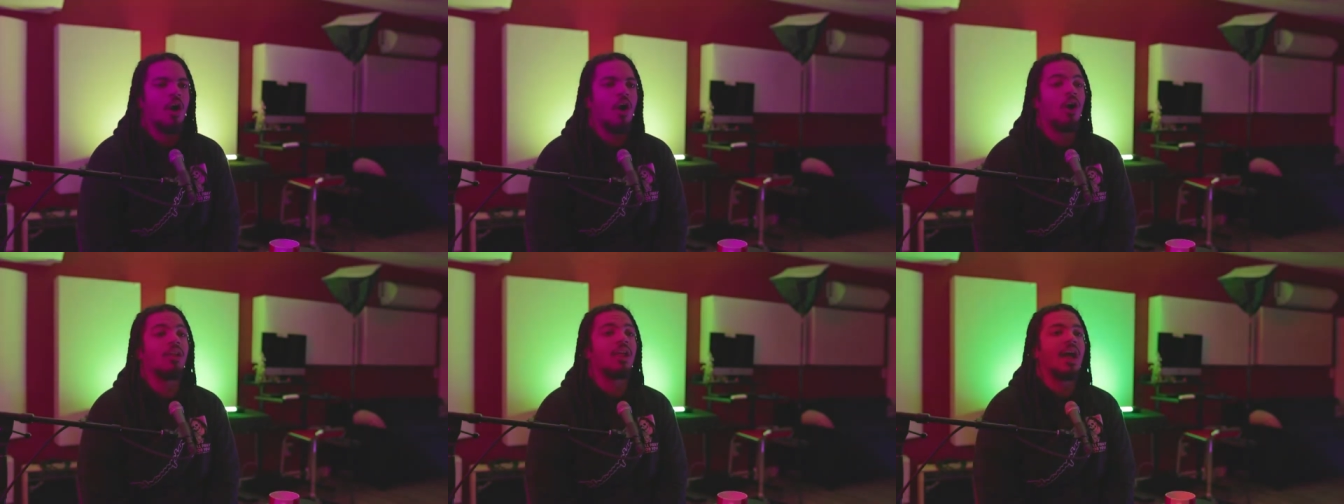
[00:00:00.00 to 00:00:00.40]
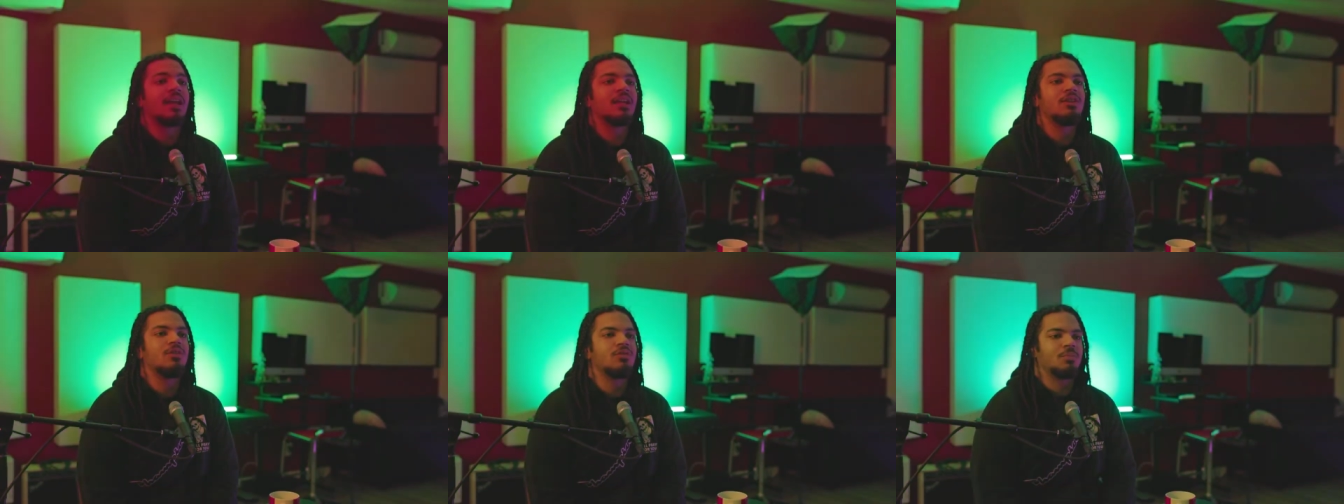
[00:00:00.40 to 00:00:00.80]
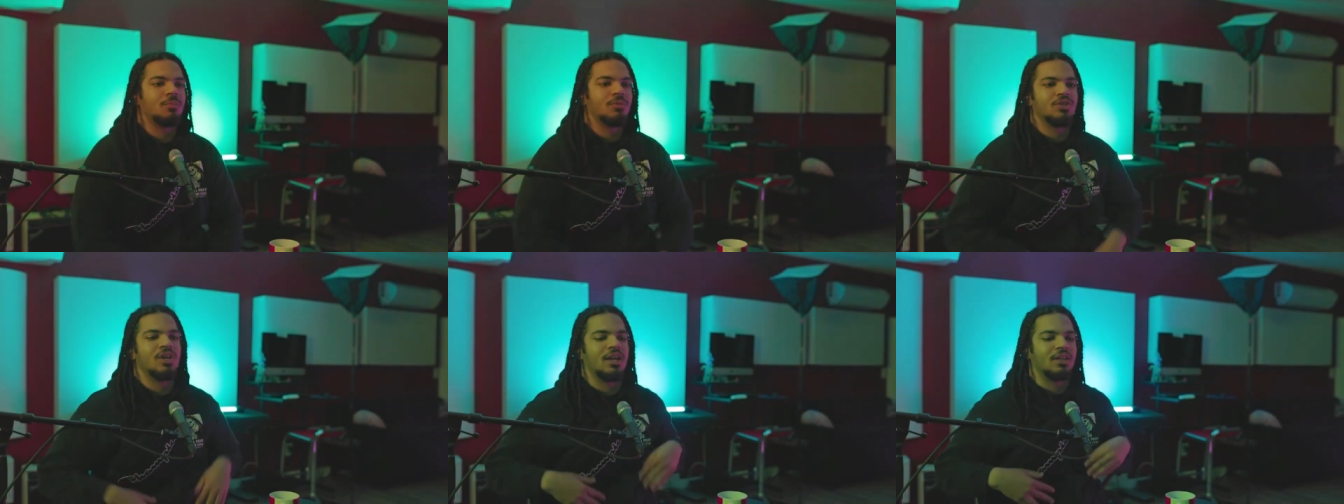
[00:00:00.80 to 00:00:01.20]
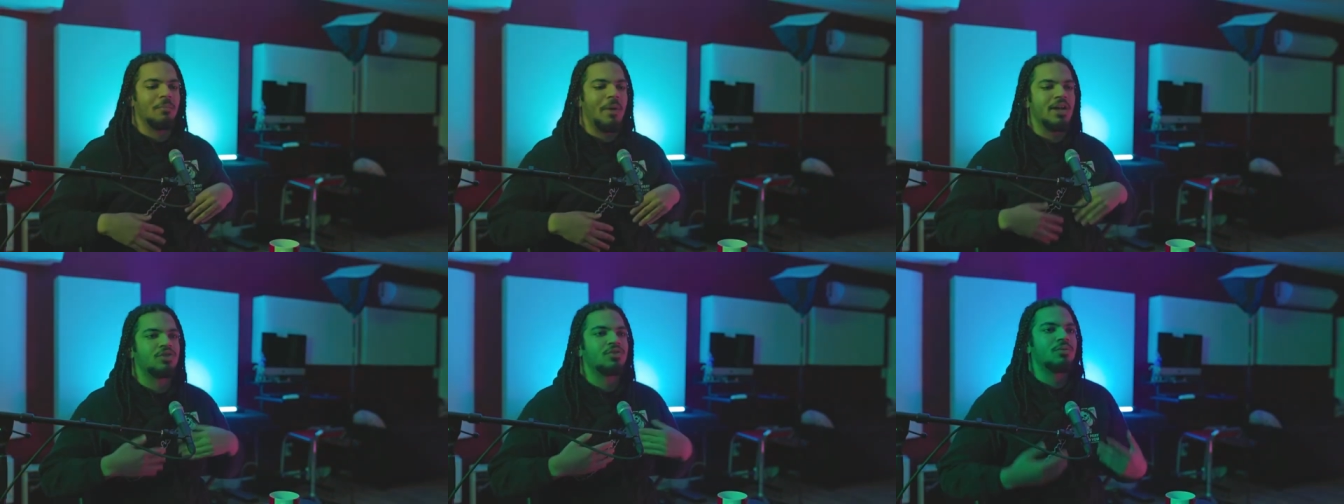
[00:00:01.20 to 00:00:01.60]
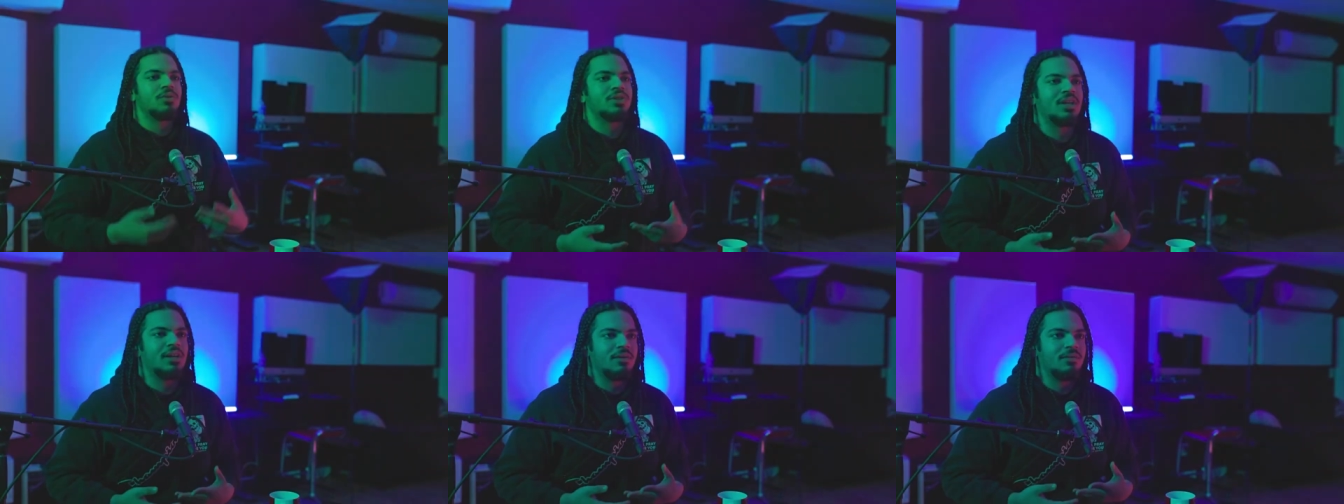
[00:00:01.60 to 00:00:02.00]
All I can do is project my
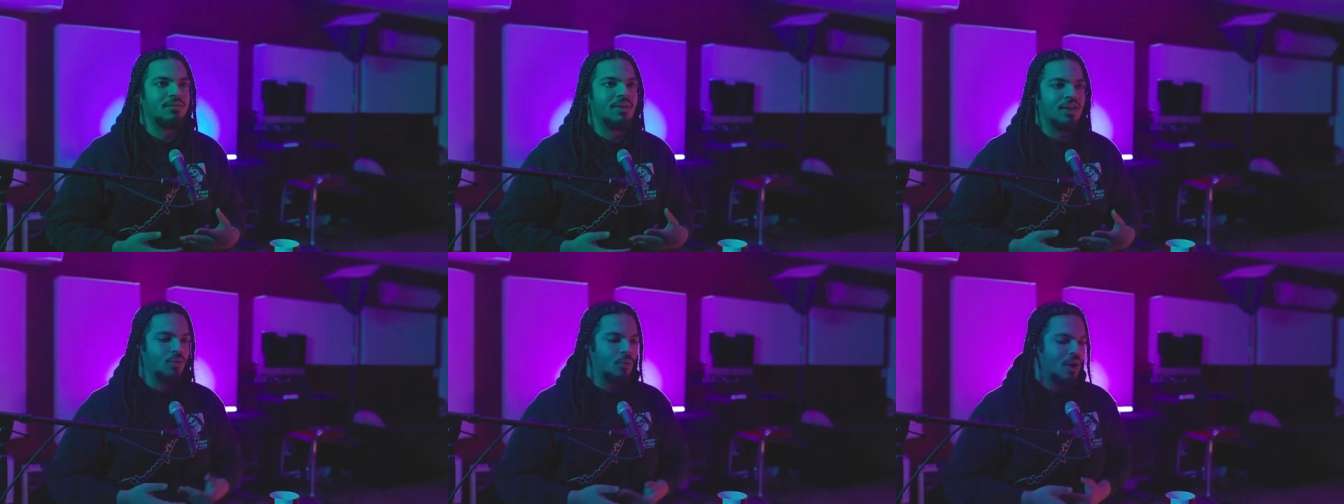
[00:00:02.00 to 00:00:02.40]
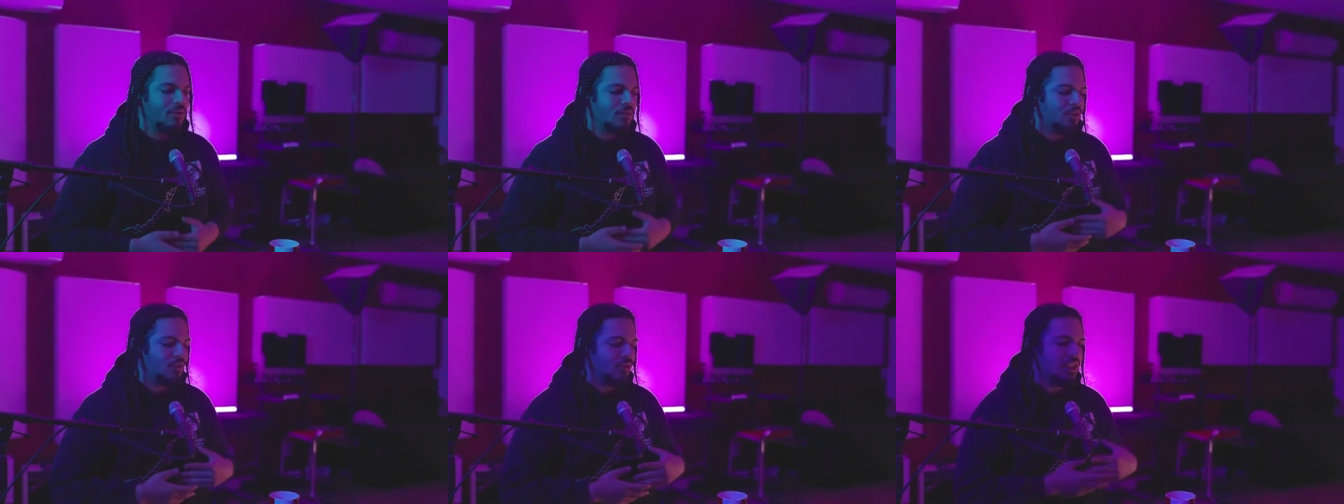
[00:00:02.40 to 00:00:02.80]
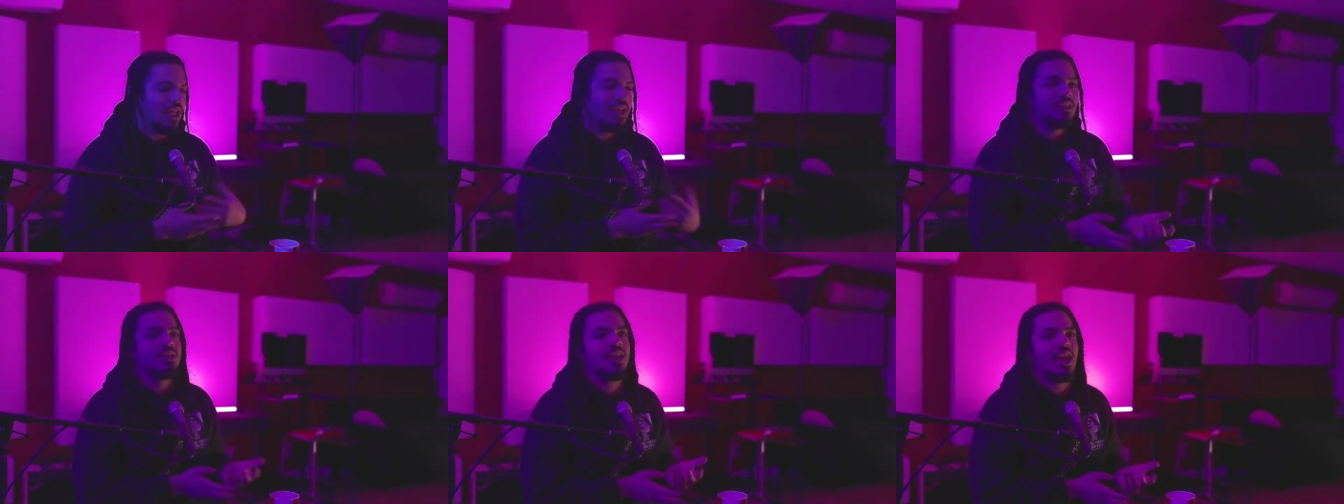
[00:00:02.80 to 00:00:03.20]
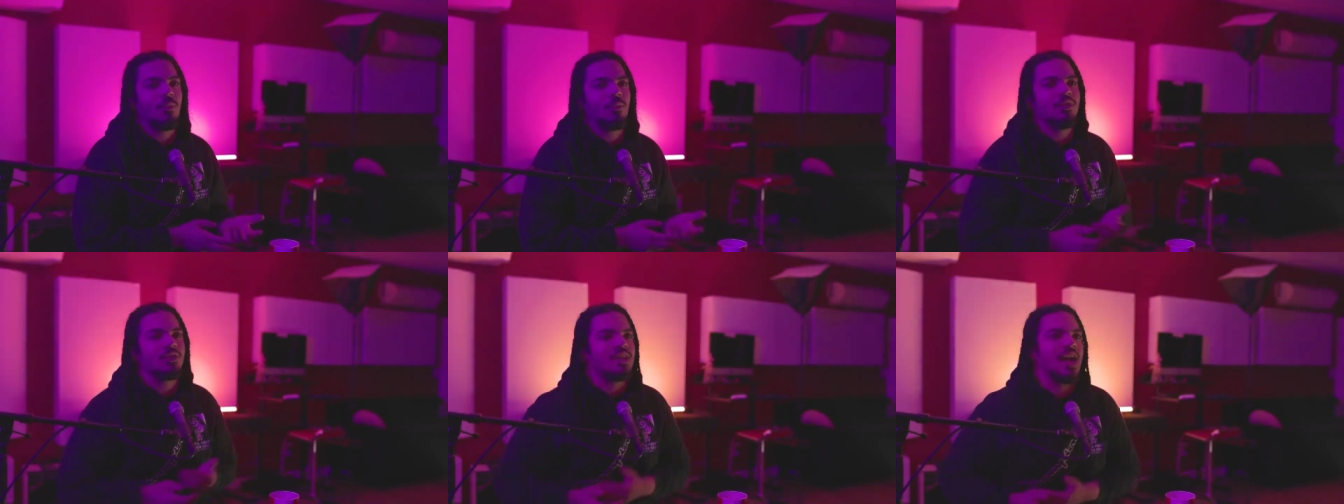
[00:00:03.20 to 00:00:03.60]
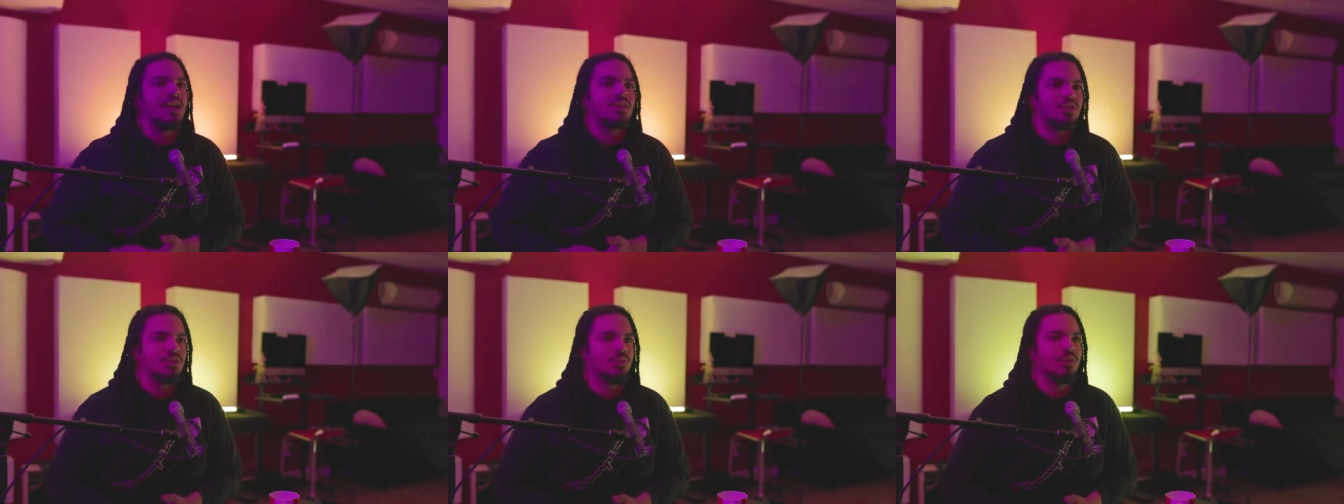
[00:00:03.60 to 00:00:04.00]
truest self, and uh-huh. whoever relates to that will
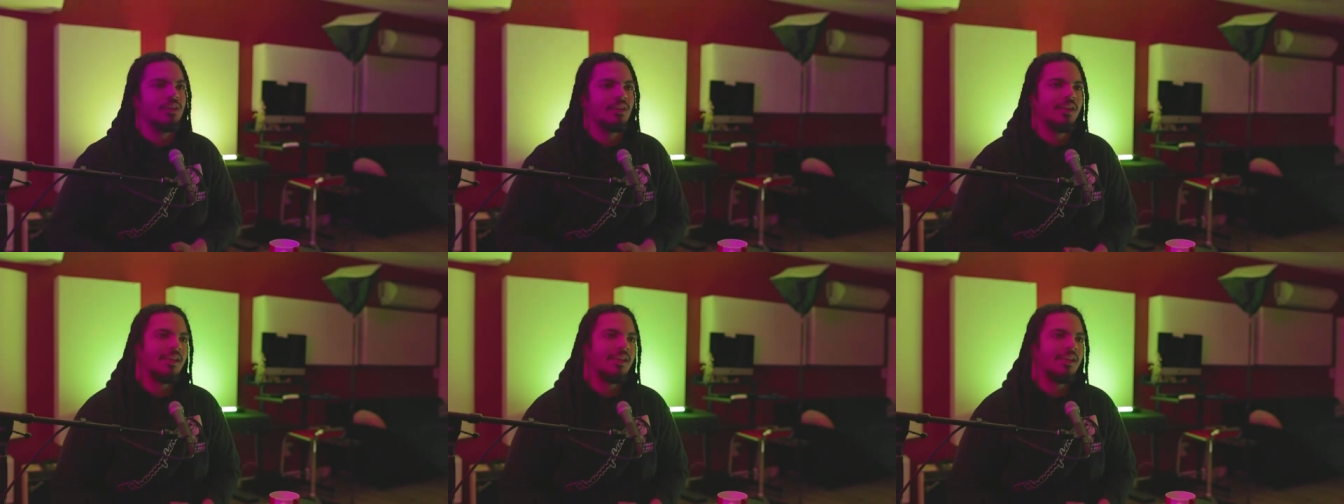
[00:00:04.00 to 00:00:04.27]
attach to it.